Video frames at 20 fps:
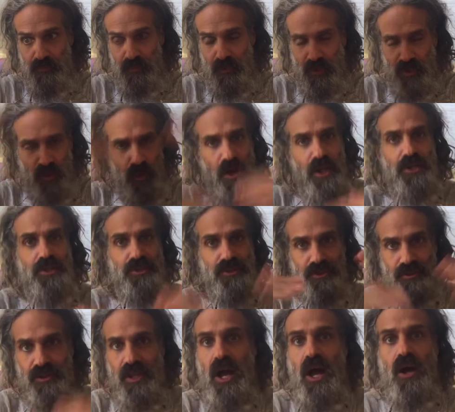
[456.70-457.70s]
crushed
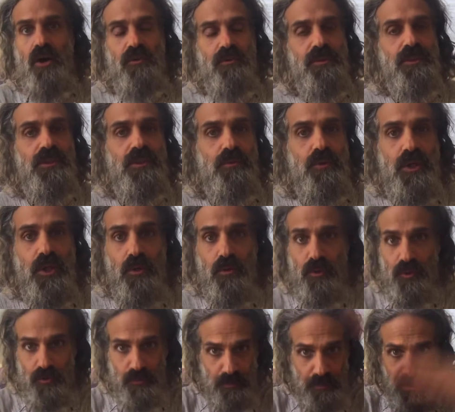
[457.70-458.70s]
down in a way, or
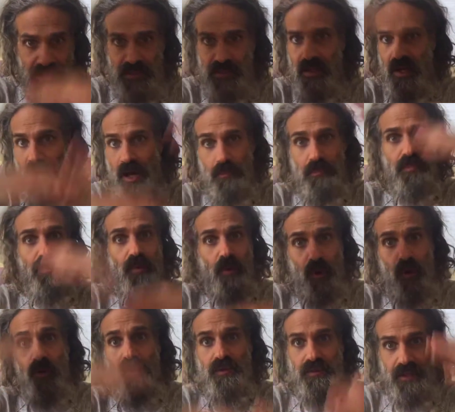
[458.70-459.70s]
was built up
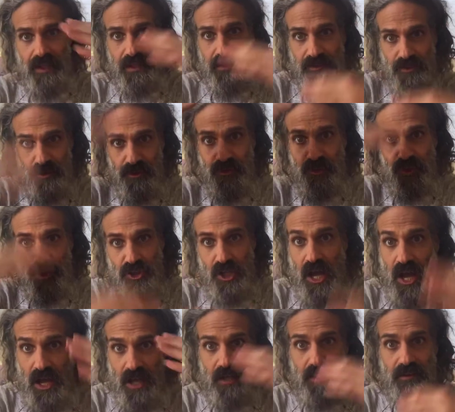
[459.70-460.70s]
on that
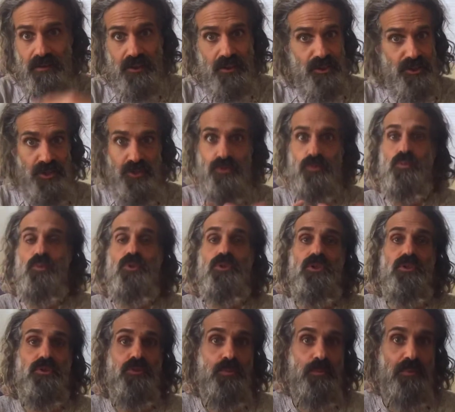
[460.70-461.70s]
child that just wanted
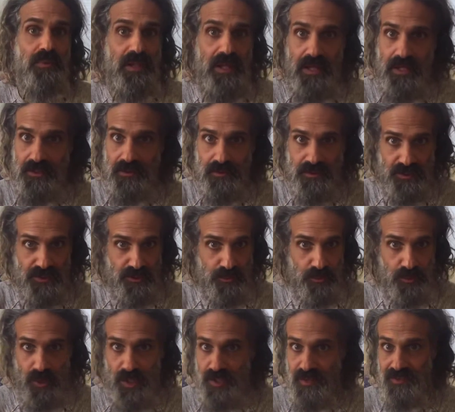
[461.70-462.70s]
to play and
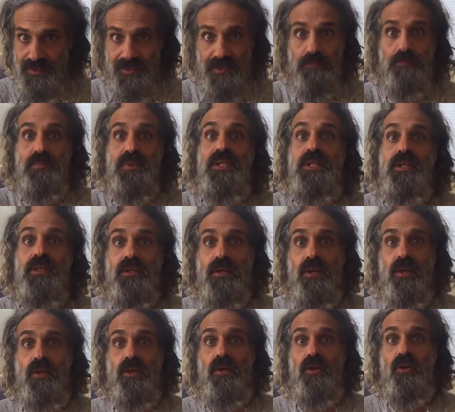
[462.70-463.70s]
express and be
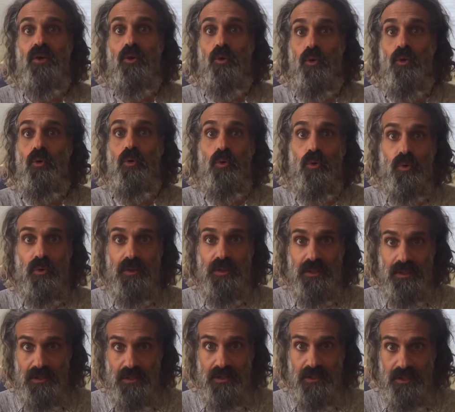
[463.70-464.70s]
who
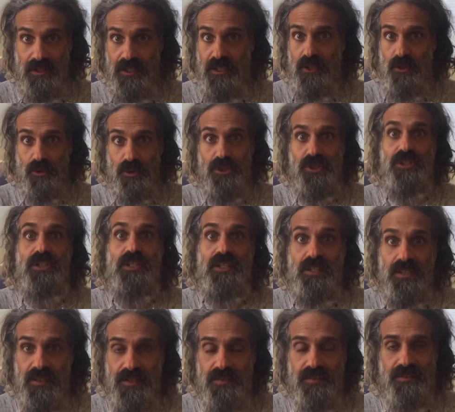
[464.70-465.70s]
he or she
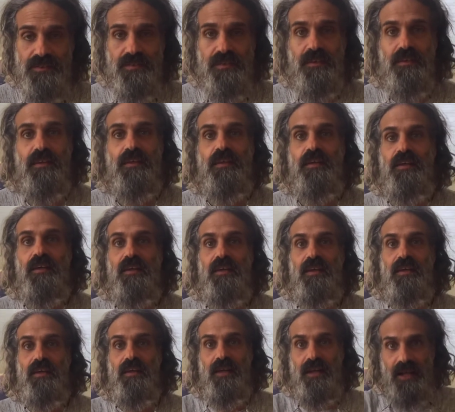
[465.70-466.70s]
is.
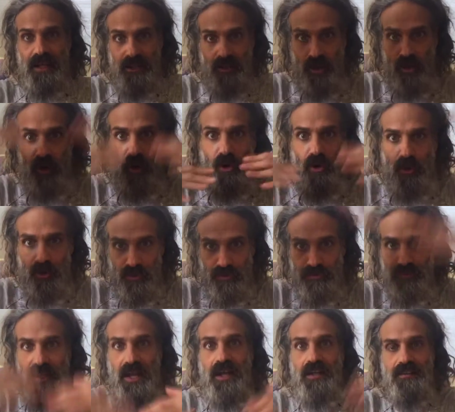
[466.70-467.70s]
And all of
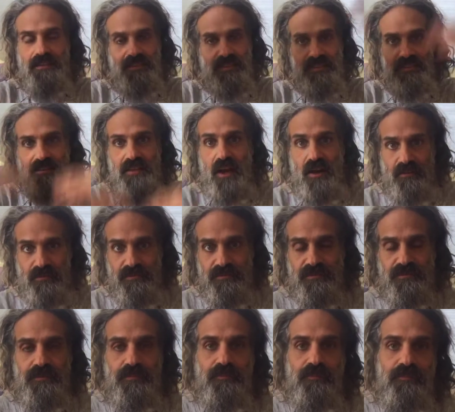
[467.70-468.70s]
that stuff
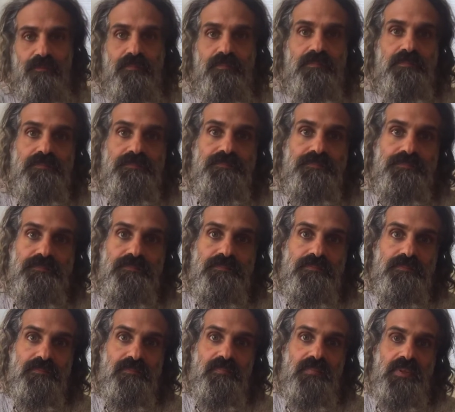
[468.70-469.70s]

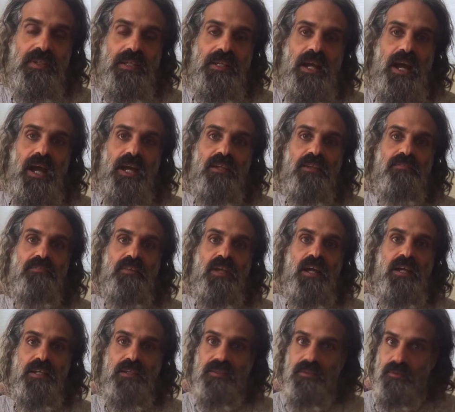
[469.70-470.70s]
kind of
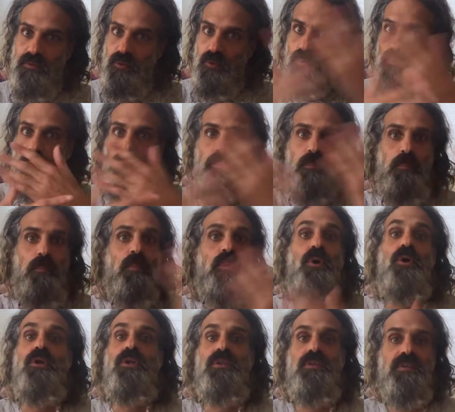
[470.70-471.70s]
like
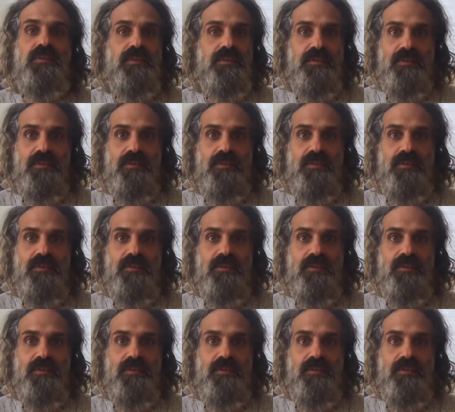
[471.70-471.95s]
murked